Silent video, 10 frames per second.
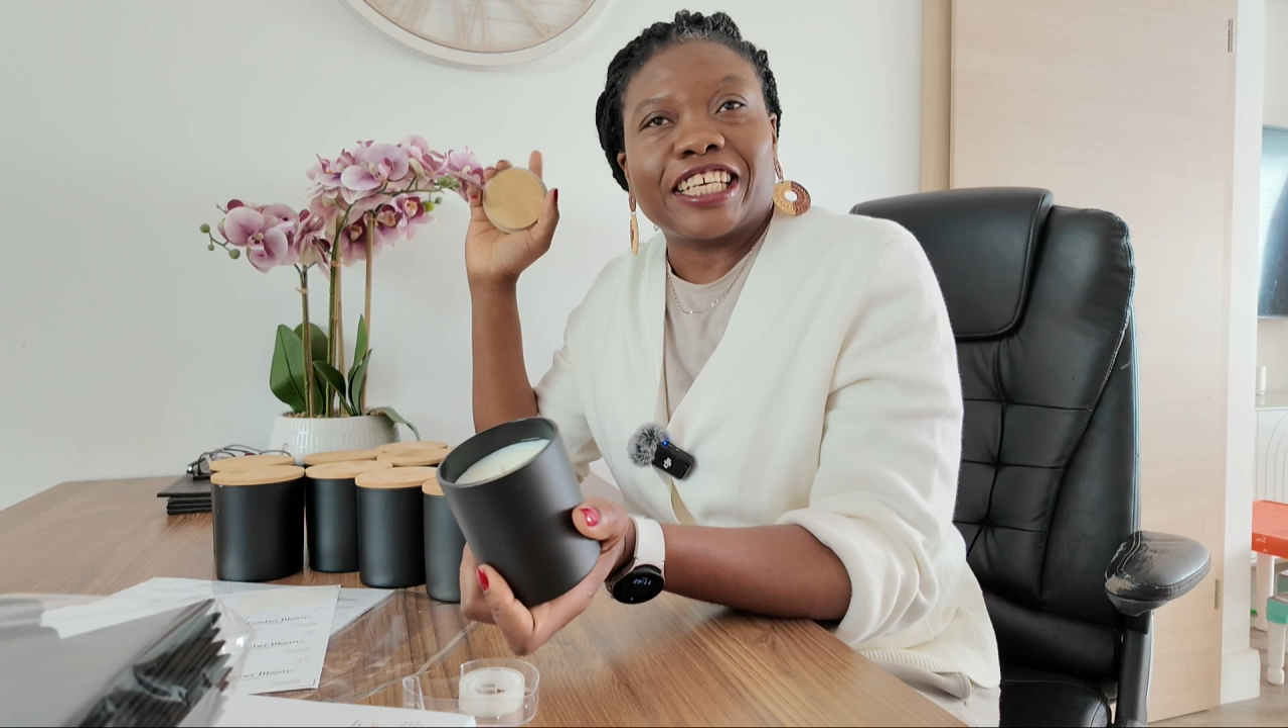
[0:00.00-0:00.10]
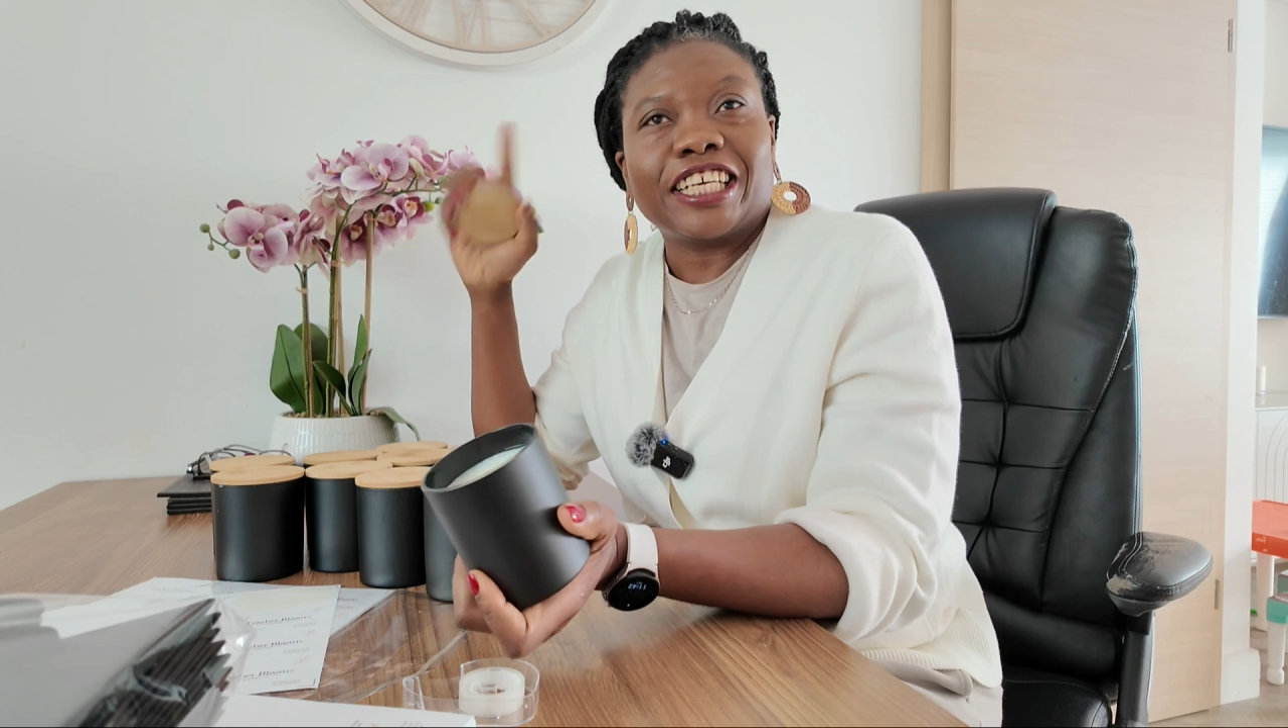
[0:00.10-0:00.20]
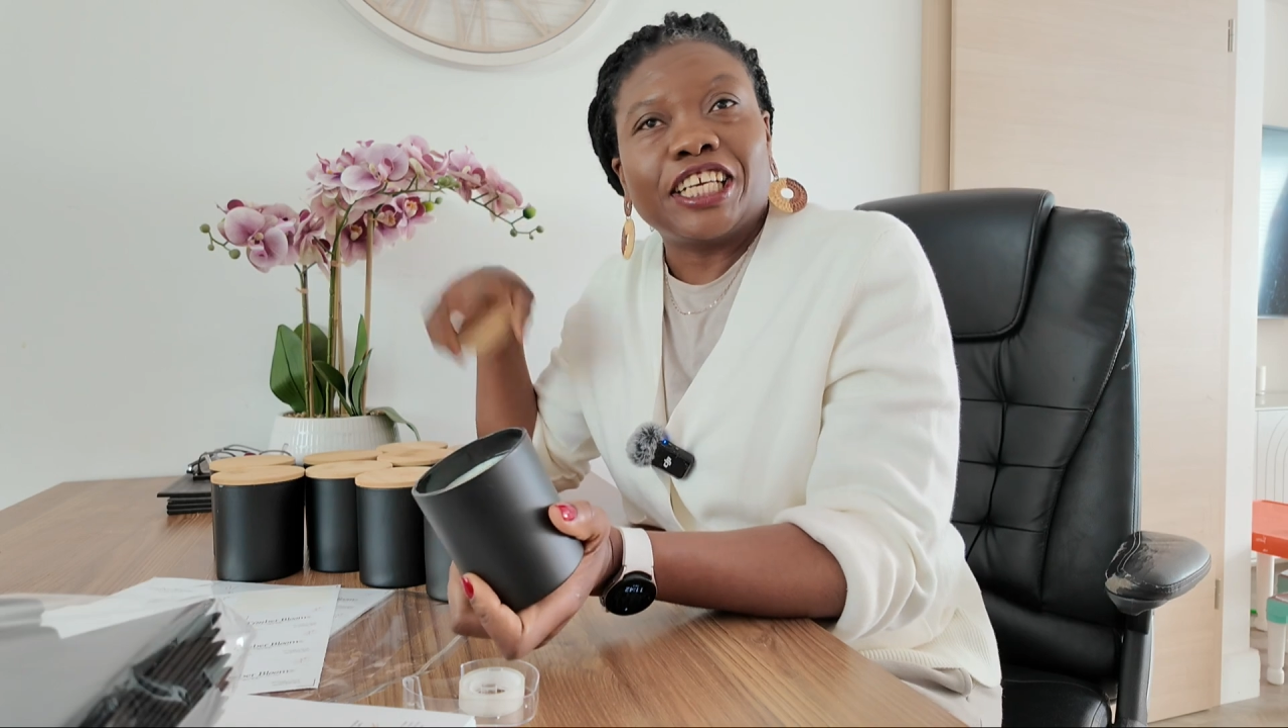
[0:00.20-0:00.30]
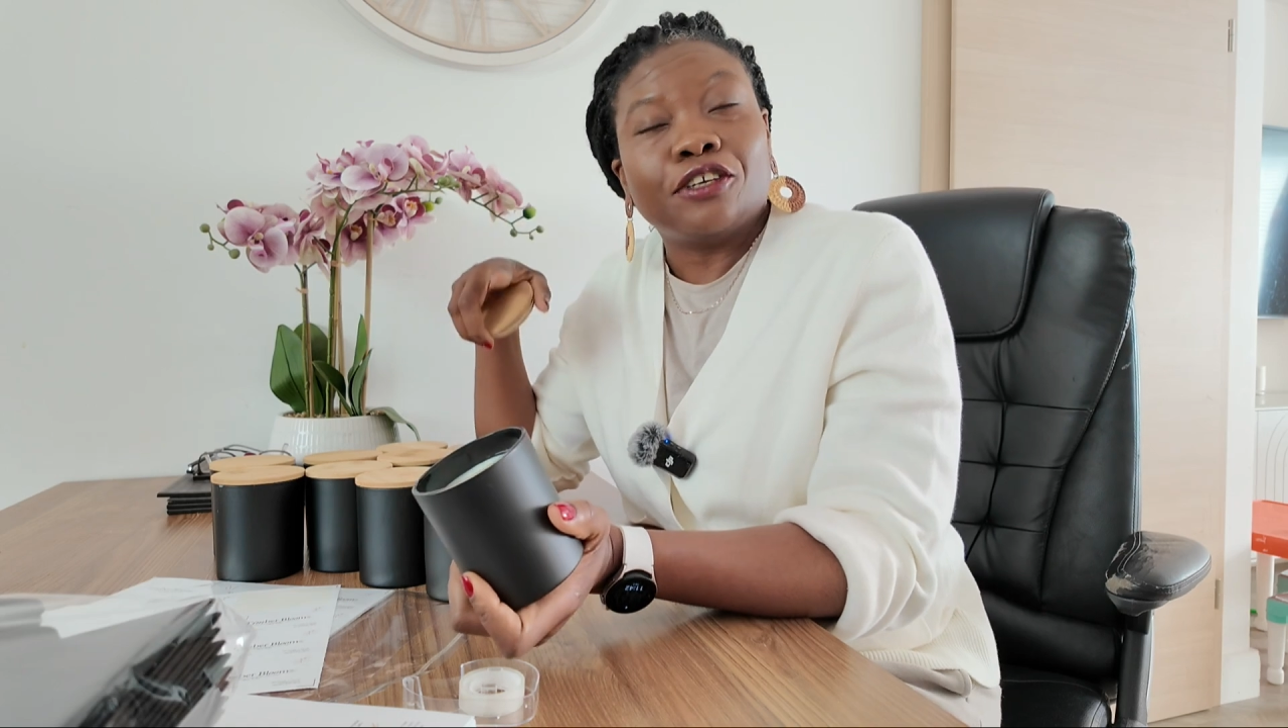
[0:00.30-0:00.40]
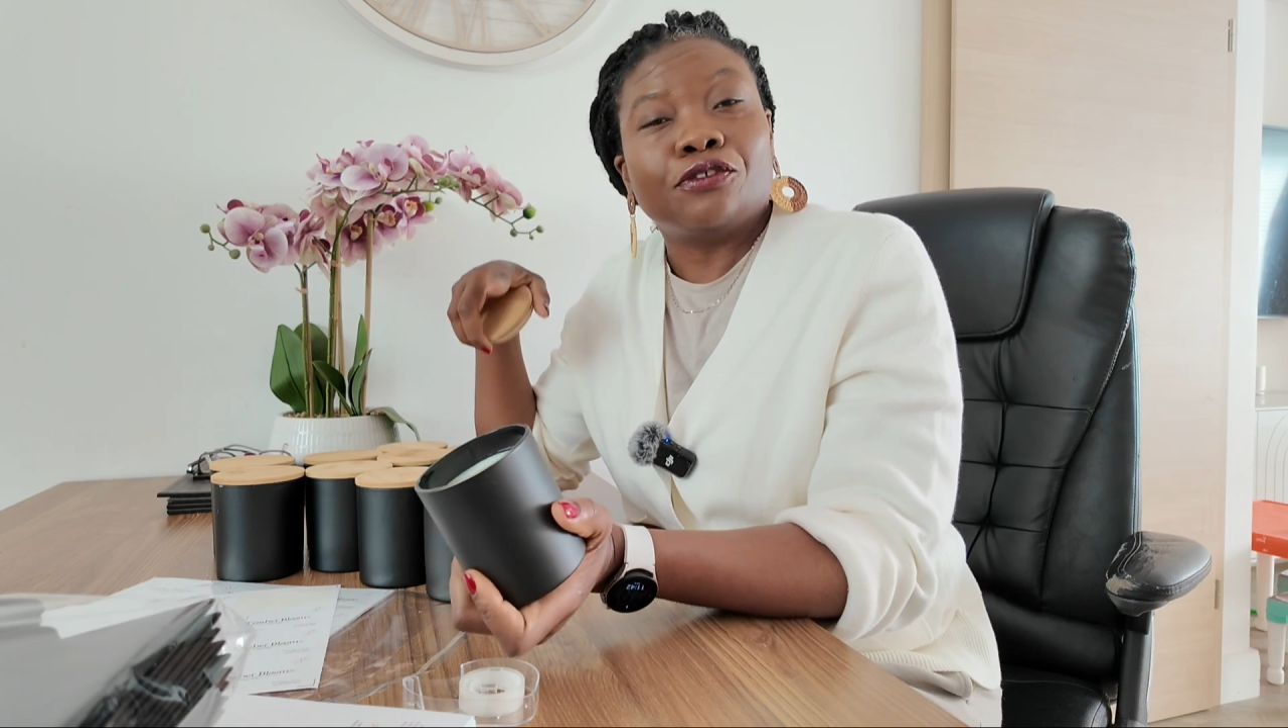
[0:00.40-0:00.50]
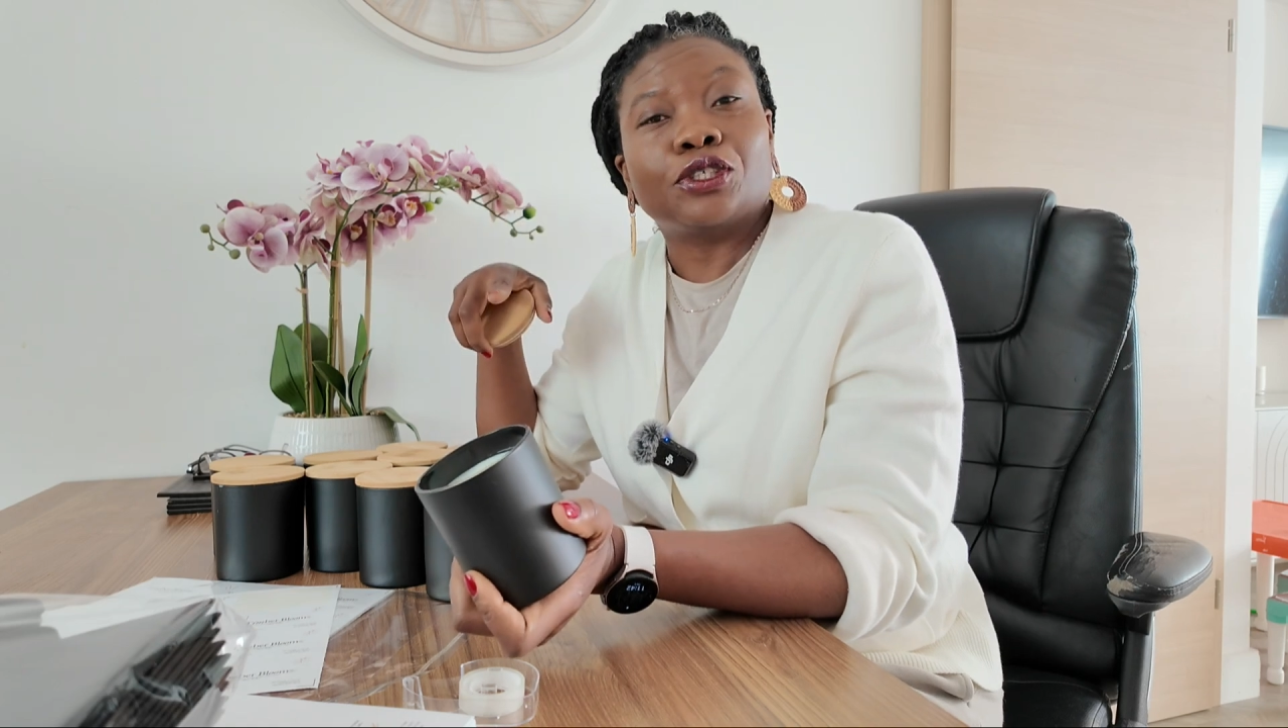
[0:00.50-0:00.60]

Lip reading: if